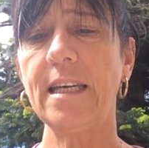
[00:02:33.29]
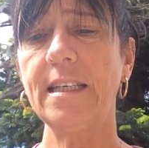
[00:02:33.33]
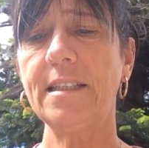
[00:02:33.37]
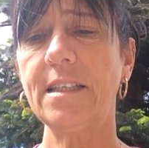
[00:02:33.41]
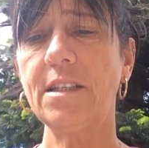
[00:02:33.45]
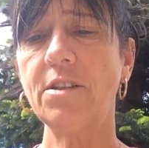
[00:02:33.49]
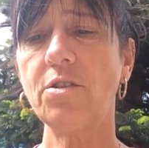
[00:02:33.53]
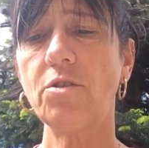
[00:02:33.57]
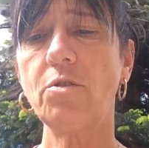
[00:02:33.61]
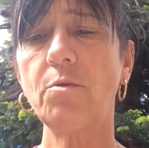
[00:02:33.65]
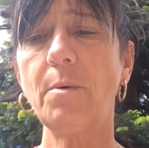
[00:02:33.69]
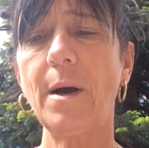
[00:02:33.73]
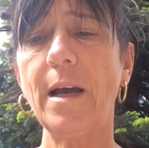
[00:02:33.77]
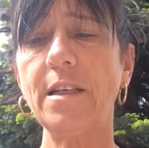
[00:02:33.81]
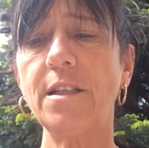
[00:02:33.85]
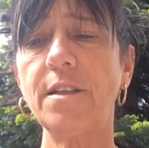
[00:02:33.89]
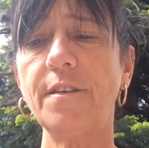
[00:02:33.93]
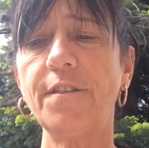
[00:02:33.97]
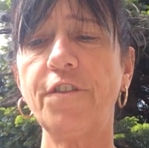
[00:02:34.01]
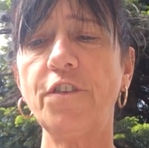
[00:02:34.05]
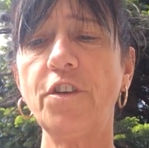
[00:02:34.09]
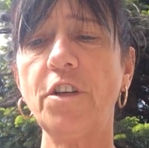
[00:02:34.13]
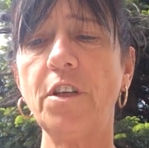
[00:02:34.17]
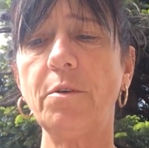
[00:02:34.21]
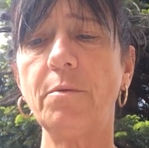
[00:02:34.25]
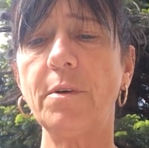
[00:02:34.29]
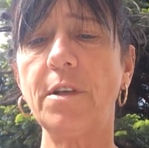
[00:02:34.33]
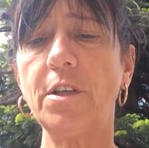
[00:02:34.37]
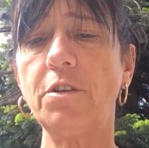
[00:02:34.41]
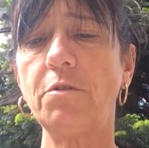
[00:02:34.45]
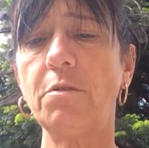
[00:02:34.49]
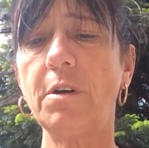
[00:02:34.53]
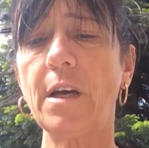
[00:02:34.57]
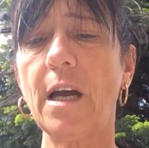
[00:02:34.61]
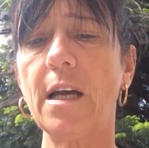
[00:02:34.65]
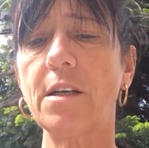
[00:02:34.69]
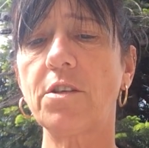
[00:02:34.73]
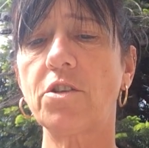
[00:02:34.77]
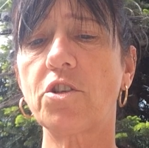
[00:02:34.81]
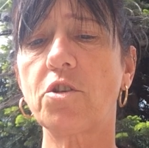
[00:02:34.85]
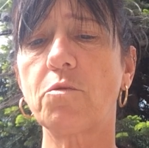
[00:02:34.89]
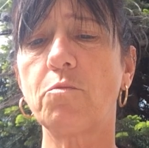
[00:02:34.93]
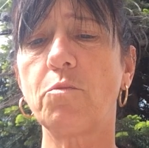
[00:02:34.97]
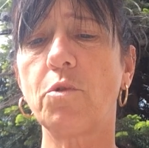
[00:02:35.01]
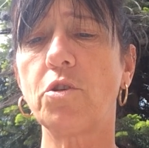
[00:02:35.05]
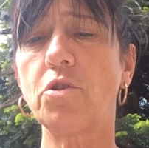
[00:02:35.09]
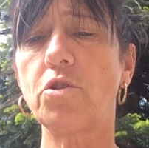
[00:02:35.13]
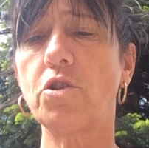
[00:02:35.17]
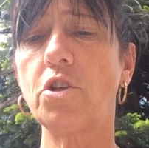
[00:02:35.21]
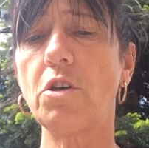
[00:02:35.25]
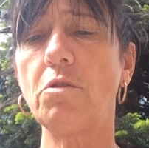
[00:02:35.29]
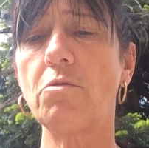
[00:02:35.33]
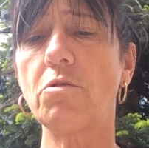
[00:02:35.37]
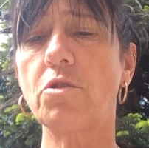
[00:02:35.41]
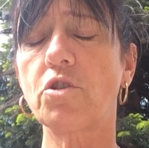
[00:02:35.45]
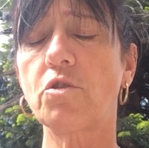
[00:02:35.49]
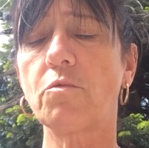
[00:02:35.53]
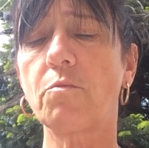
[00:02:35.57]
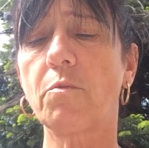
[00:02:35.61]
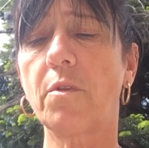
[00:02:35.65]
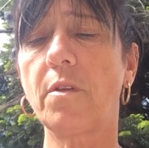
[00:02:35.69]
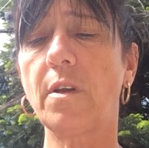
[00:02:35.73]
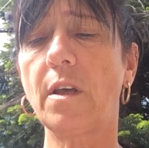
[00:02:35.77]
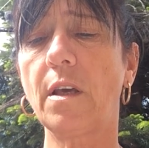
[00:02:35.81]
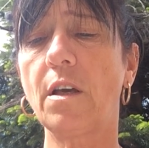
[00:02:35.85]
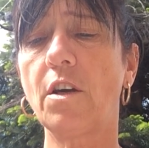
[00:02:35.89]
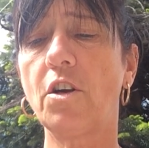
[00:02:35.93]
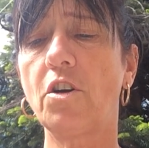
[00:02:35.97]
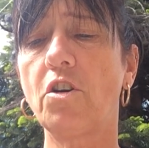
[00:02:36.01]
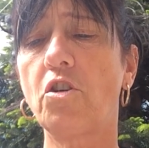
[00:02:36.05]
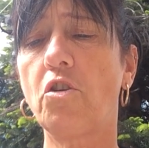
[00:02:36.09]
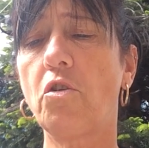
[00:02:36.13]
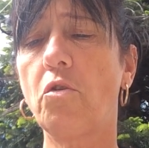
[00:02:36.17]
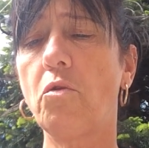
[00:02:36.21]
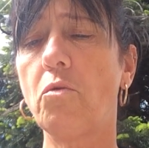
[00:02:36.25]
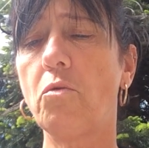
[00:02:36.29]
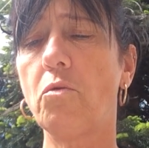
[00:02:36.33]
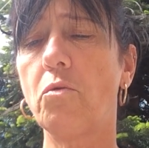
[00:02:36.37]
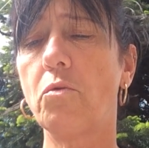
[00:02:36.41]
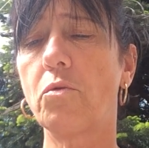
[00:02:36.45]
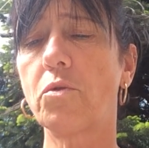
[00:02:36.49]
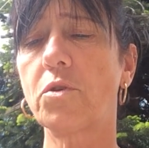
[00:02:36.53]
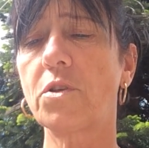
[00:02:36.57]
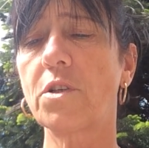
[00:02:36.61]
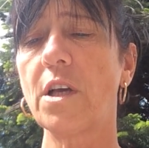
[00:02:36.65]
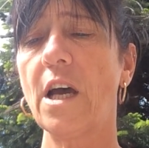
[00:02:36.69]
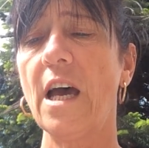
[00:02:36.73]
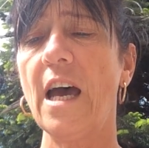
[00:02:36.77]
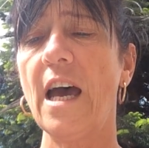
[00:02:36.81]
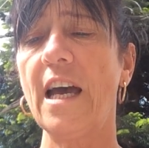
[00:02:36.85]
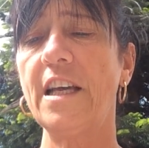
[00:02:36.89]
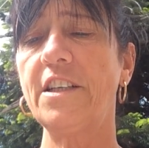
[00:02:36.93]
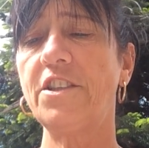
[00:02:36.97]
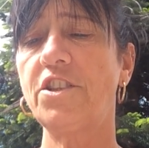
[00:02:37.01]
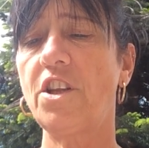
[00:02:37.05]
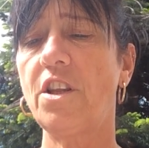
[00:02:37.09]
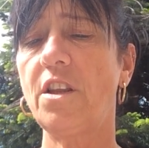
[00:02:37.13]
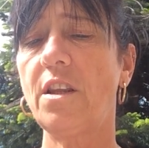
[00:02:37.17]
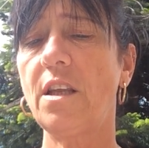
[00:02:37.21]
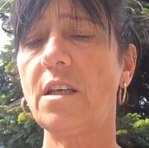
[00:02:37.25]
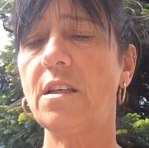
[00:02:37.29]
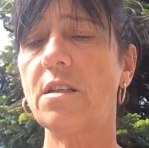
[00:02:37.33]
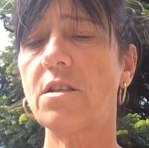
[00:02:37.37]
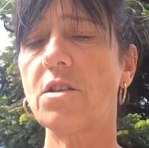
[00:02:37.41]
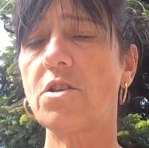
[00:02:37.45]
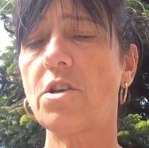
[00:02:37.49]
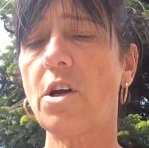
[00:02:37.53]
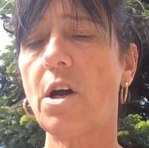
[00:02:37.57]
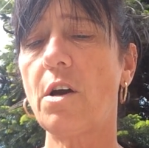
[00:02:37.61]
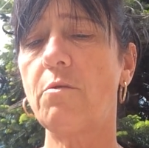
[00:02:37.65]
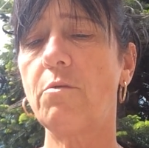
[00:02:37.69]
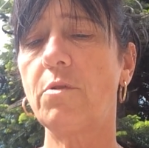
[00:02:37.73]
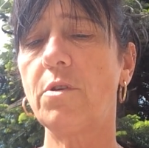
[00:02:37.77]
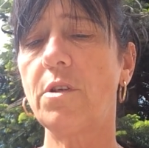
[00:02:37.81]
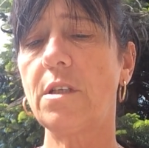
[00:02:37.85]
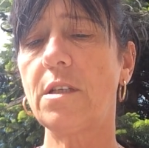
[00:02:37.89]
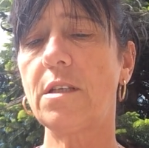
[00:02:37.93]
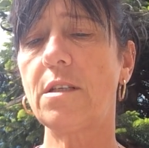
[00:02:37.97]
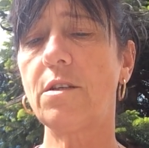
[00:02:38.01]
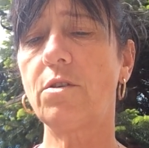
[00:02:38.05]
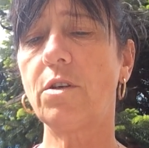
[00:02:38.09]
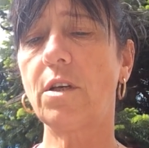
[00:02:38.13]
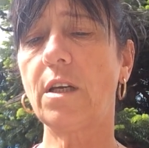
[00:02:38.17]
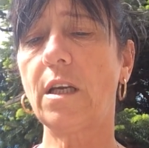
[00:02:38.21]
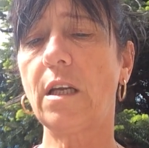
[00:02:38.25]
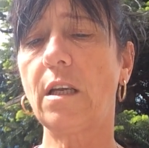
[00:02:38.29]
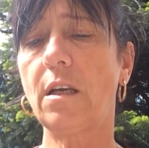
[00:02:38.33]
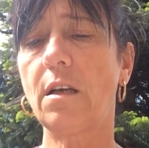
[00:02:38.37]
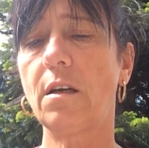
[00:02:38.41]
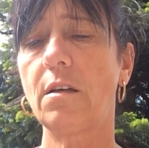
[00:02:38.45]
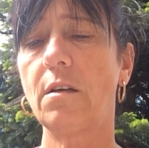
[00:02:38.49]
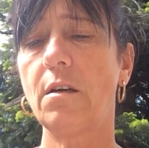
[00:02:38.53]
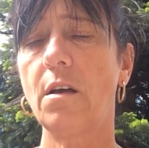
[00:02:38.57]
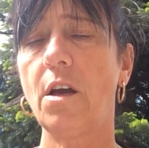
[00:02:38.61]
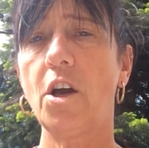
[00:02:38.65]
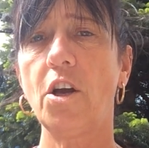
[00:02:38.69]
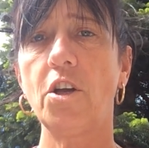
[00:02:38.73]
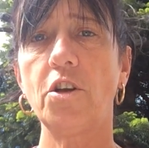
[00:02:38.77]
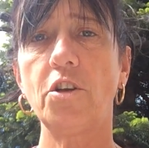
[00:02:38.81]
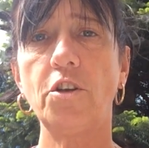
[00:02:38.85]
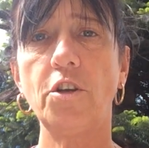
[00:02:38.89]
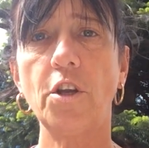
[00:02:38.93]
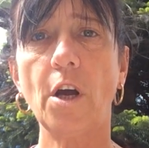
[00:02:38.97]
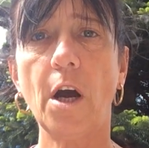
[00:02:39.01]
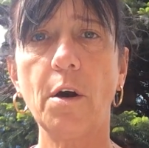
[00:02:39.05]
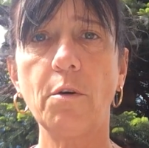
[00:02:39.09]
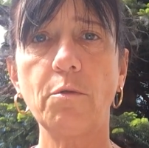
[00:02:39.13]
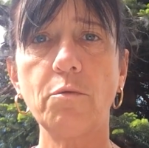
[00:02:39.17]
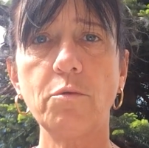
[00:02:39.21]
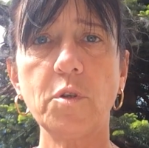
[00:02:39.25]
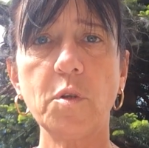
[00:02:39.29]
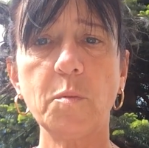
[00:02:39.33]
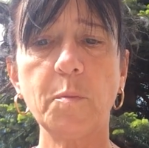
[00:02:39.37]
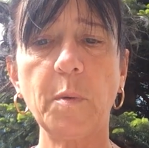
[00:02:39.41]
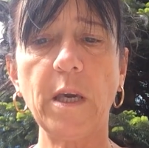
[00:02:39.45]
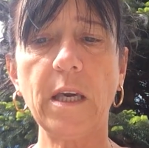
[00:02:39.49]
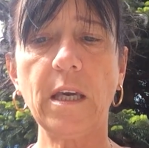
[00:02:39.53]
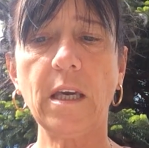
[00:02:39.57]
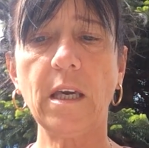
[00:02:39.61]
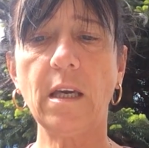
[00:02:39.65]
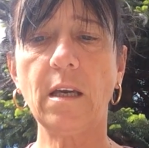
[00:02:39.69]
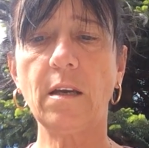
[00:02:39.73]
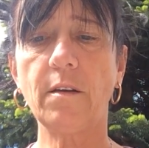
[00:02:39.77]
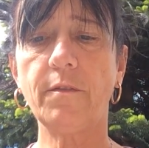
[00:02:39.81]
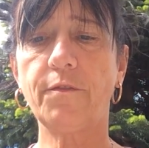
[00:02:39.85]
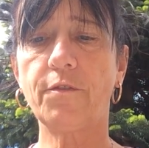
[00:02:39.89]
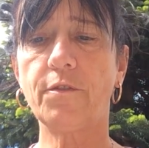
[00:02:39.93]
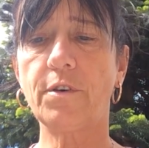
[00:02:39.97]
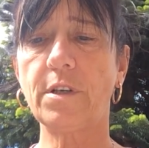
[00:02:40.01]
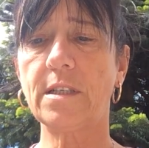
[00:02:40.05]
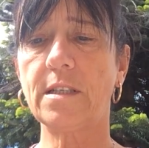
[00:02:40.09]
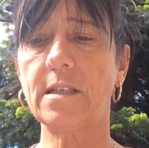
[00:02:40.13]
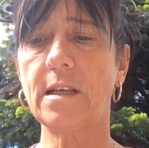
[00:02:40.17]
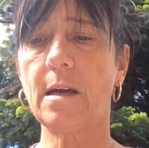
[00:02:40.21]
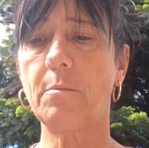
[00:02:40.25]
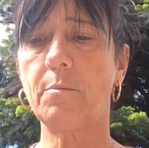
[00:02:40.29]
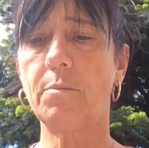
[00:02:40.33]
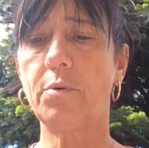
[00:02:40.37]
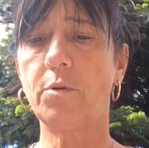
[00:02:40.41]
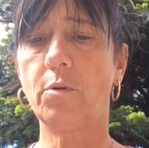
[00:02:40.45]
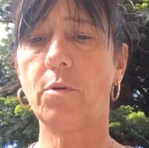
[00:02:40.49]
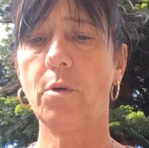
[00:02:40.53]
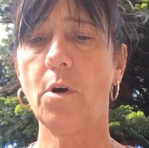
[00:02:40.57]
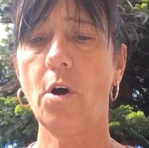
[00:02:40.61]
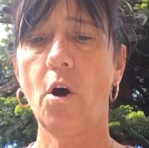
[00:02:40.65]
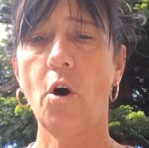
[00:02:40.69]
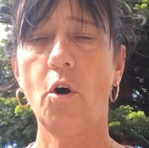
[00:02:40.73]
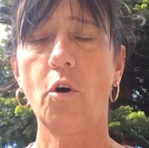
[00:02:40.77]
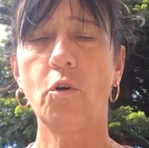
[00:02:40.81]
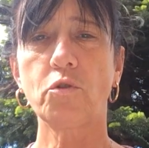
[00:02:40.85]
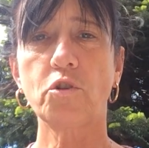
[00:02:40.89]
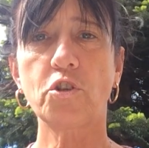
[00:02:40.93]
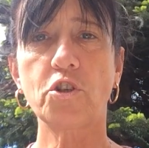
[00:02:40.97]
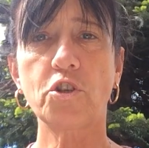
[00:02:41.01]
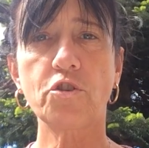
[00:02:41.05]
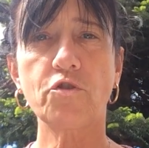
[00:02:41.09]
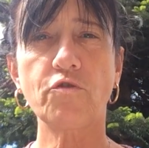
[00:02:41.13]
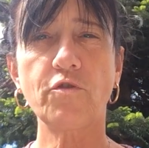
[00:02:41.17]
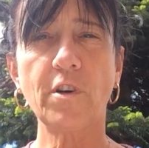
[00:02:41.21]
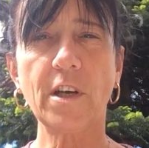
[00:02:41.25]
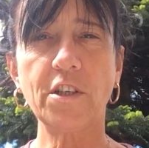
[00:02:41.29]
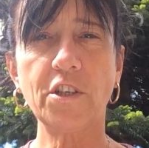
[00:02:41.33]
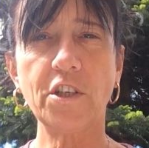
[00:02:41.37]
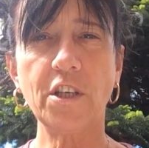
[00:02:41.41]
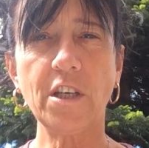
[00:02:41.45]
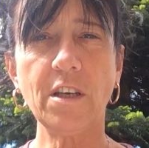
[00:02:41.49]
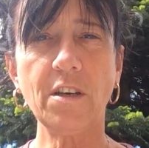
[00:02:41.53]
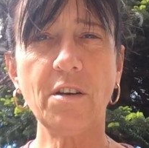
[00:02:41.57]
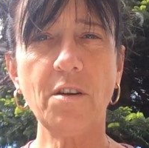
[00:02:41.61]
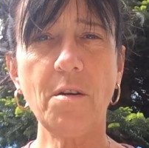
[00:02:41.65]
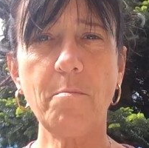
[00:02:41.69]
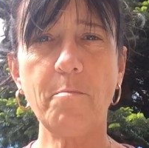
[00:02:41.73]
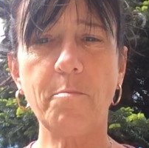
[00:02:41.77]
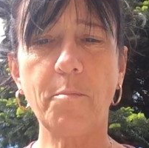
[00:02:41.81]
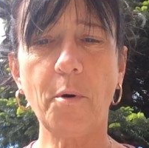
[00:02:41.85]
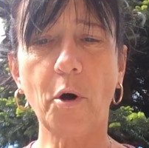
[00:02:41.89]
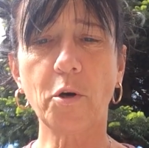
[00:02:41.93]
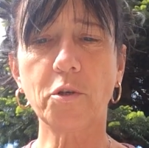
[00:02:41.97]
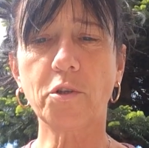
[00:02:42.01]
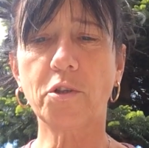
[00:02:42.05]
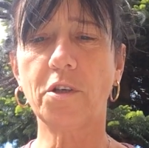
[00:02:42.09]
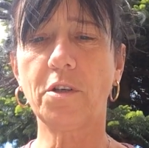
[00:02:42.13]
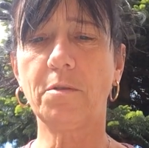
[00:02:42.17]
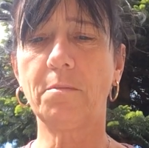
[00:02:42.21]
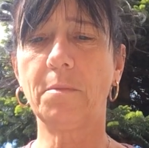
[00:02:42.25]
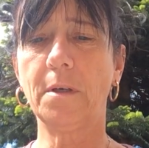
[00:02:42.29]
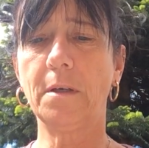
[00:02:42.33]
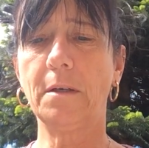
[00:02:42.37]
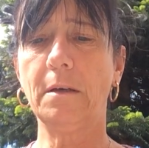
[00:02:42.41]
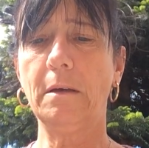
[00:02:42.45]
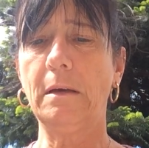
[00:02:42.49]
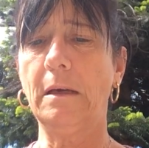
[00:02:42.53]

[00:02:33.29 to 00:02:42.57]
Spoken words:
It is always funny when you catch someone doing something coarse and she thinks no one is looking. Nose-picking, for example, or scratching her bottom.